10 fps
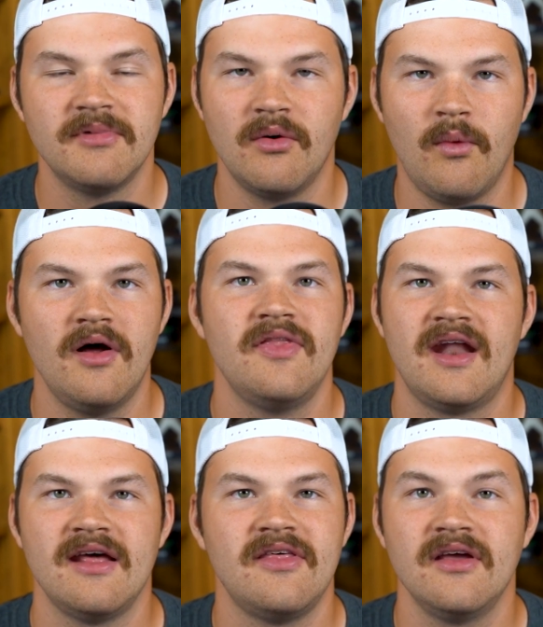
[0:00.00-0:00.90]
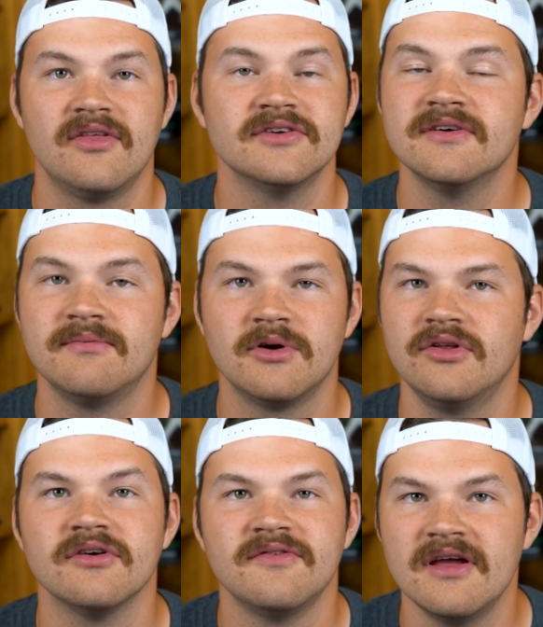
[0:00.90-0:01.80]
but one that I think there's a
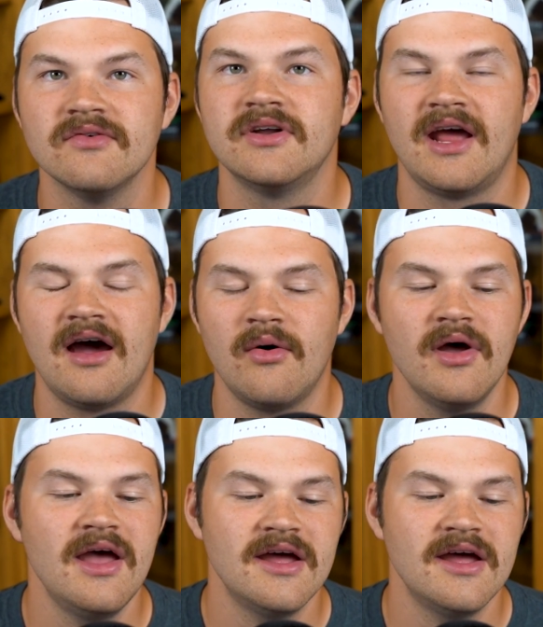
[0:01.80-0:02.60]
clear favorite now